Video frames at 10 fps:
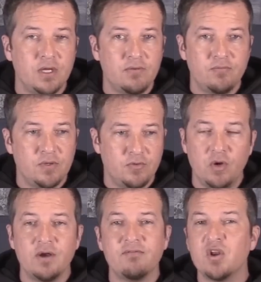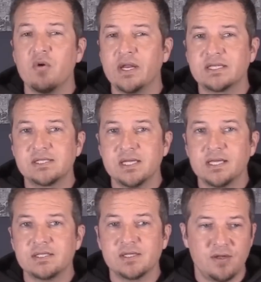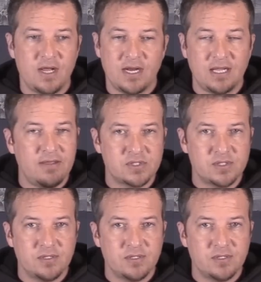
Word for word: if, if you don't even know it exists, they're not going to give it